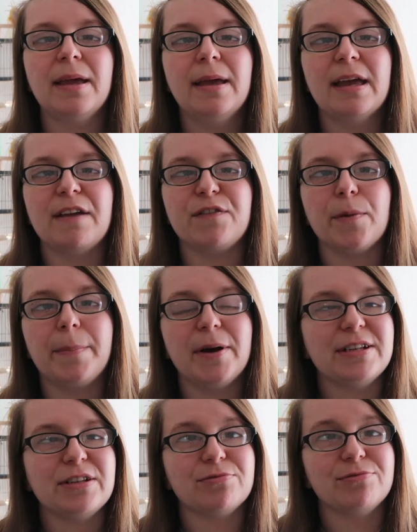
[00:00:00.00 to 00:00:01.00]
If your
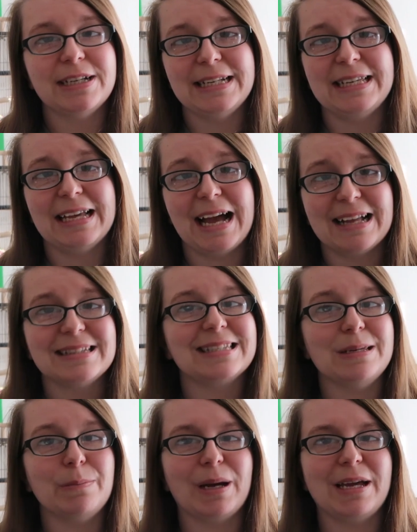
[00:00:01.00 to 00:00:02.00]
bird is really
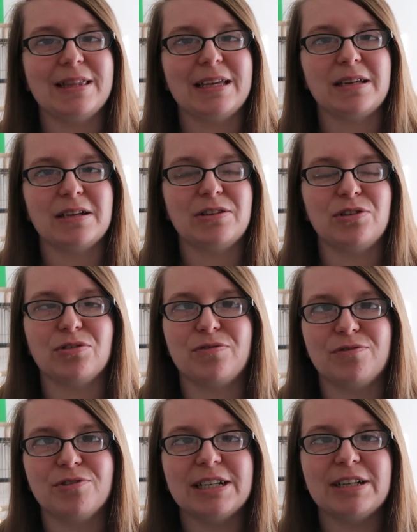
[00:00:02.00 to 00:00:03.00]
anti-bathing and
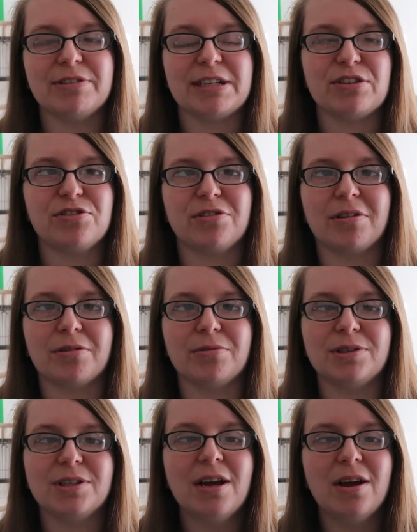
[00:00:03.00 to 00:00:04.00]
you've really
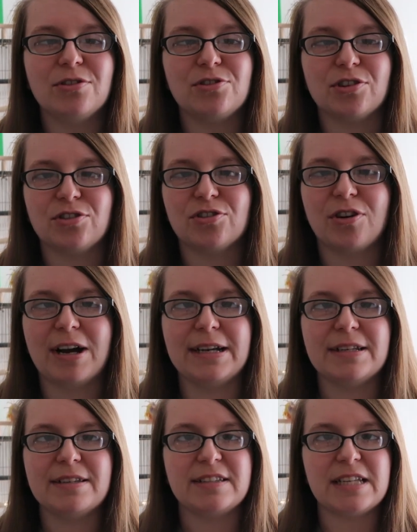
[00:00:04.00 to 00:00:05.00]
struggled, just try
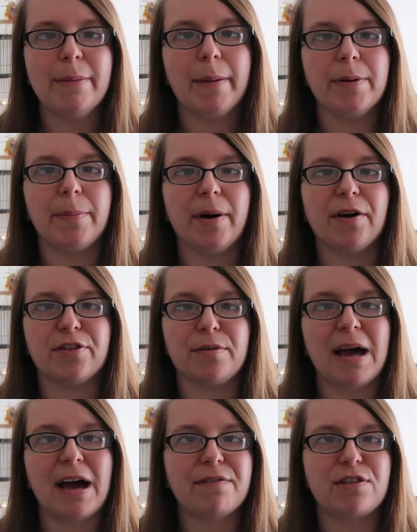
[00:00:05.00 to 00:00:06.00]
and steam up your
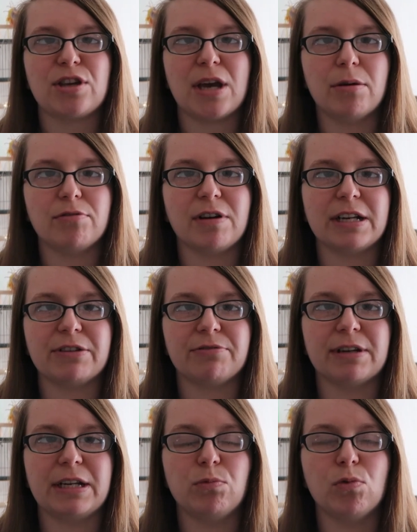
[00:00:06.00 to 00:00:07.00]
bathroom, have the shower
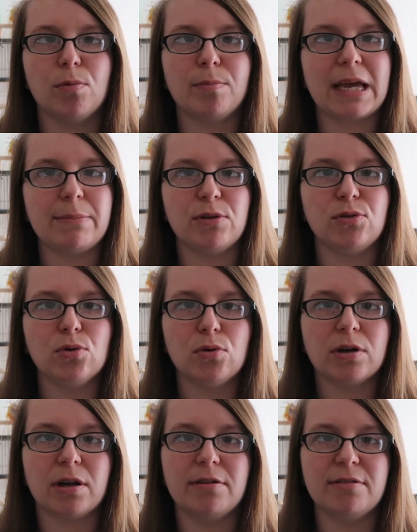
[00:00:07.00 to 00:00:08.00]
running really warm, keep the
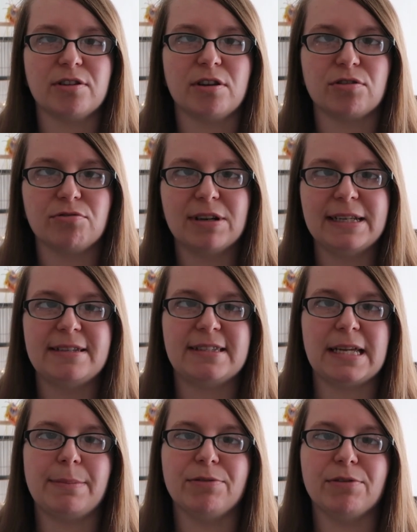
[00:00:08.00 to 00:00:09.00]
door closed so it's a really
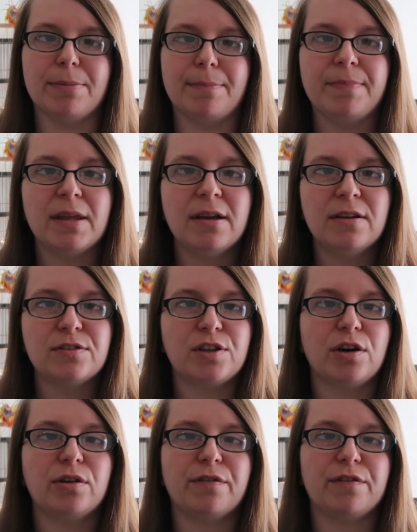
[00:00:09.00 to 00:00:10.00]
steamy room,
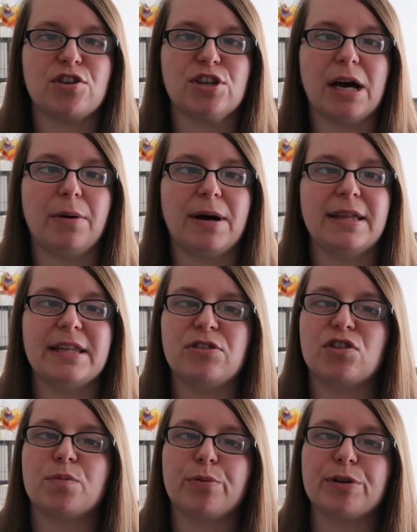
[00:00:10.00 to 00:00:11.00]
turn off the shower and
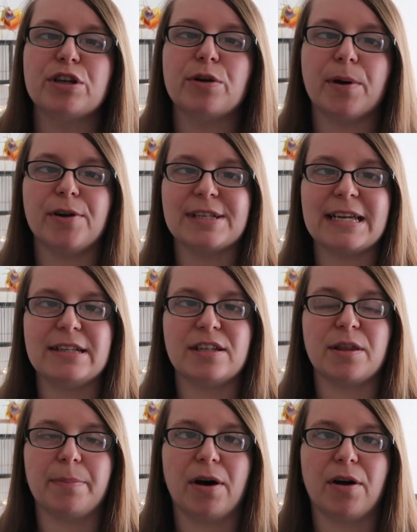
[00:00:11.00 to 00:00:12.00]
then just bring your bird
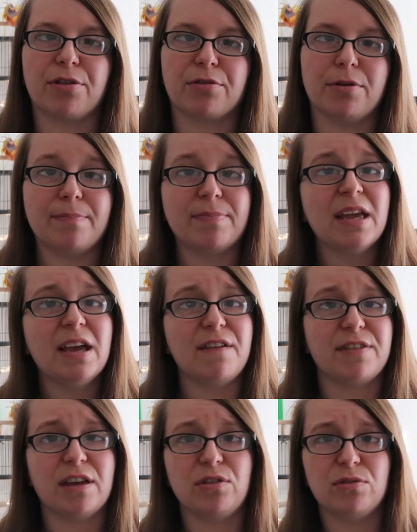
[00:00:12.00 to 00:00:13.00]
into the bathroom.
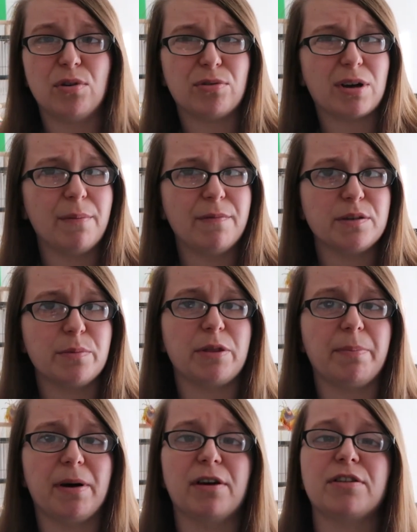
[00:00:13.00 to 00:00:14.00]
If they're not comfortable
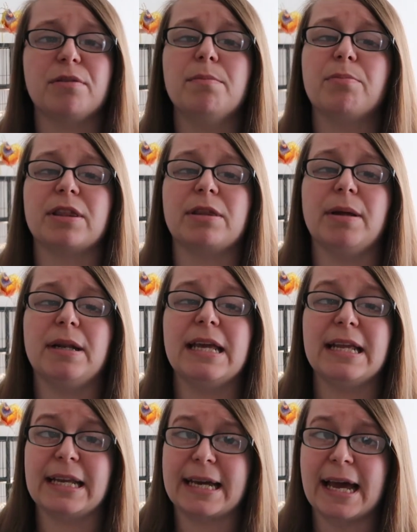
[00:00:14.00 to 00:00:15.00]
with the bathroom, bring them
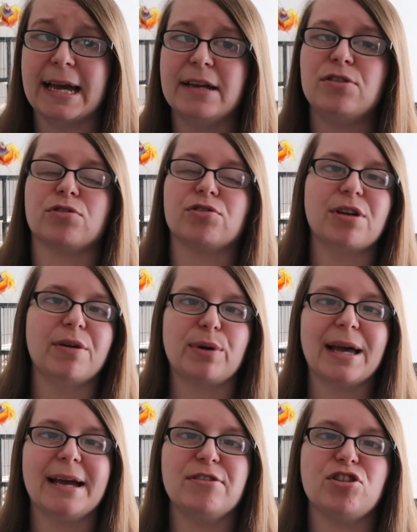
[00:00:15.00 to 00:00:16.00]
in a cage or a travel
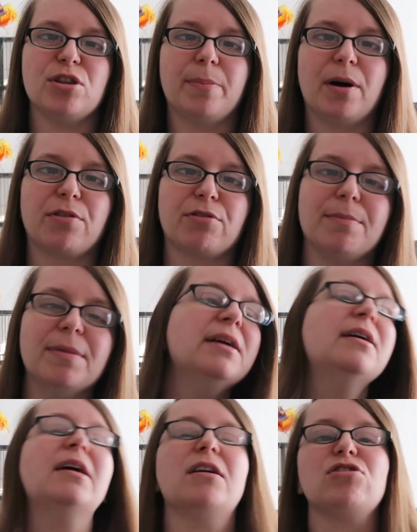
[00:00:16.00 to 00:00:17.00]
cage in the bathroom
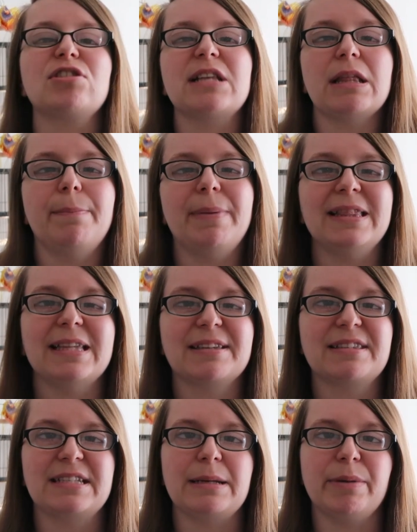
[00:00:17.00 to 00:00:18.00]
and just let them be in
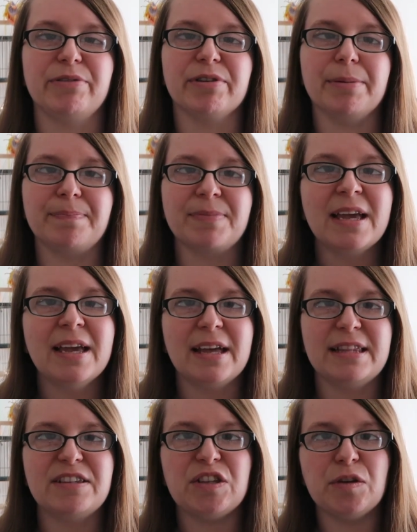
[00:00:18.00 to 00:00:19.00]
that steamy room.
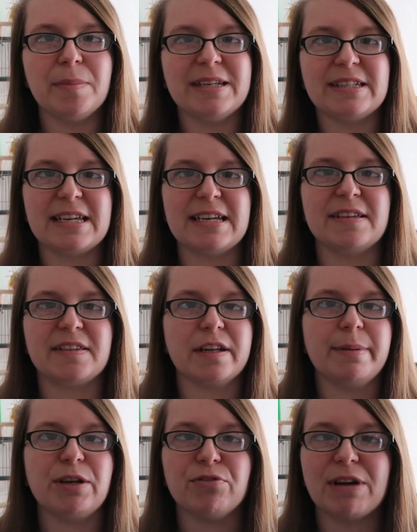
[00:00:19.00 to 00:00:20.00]
And this humidity is
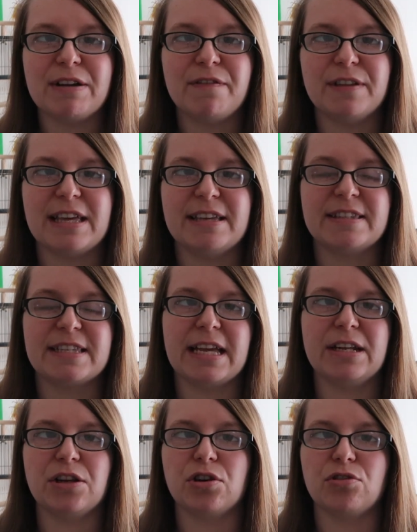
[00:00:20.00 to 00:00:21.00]
going to be great for their
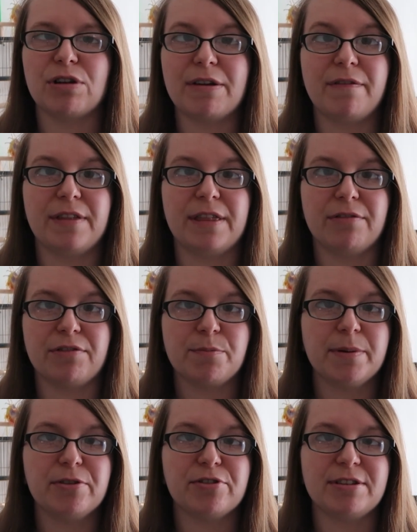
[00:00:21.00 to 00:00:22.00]
skin, great for their
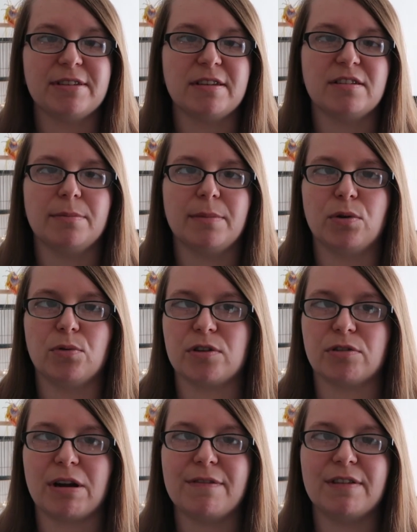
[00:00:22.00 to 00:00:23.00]
respiratory system and
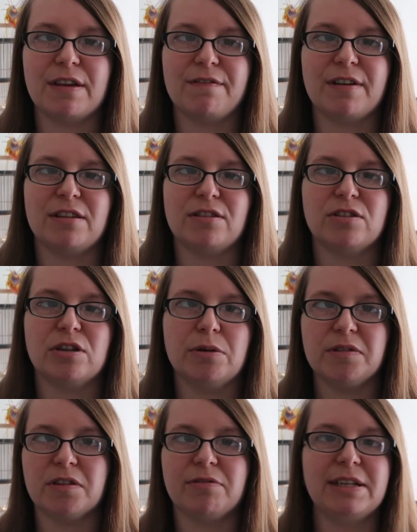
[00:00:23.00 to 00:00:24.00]
also great for their feathers
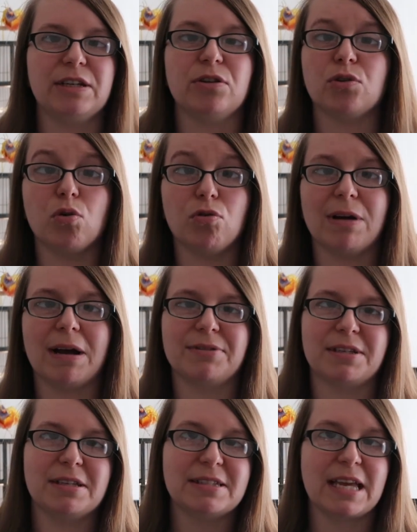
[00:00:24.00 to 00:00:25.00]
too. So really good
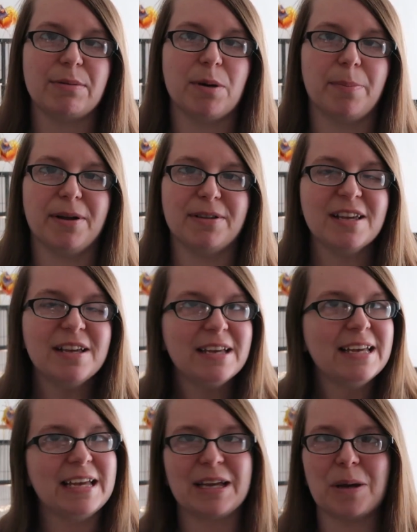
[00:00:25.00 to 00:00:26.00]
all-rounder to keep your birds
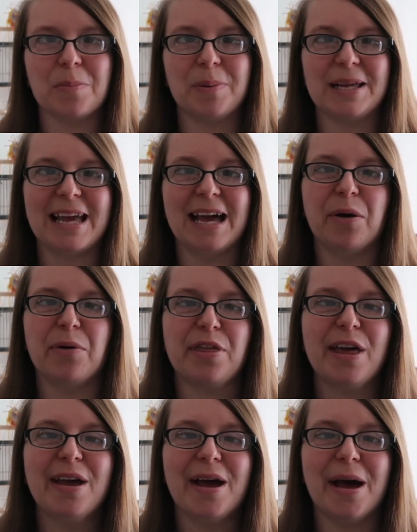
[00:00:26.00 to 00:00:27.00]
in complete health,
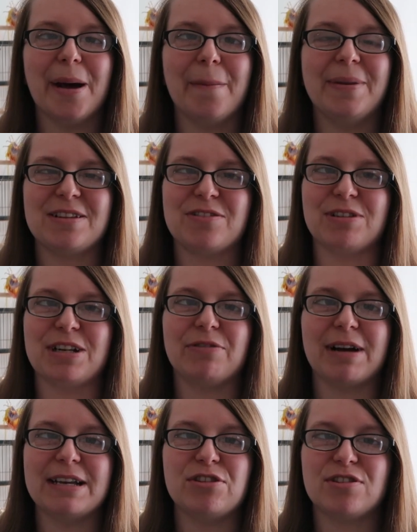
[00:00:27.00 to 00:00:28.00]
but it's really
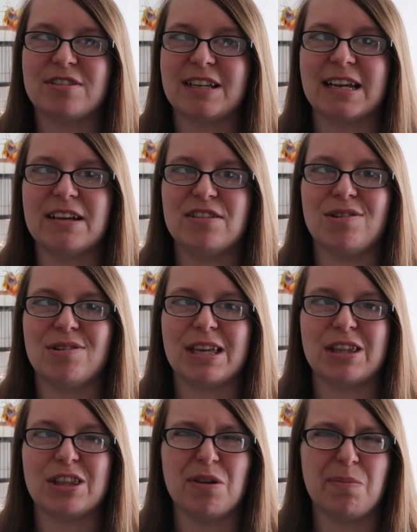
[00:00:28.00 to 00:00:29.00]
great just in case you
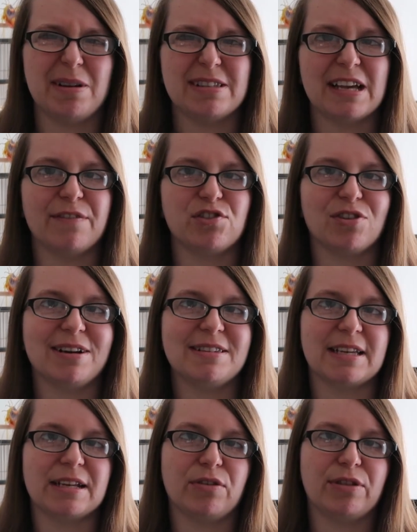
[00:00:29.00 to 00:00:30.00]
think that your birds have dry
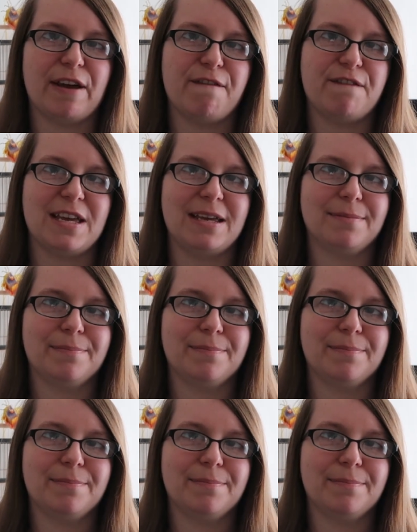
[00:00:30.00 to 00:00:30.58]
skin on their feet.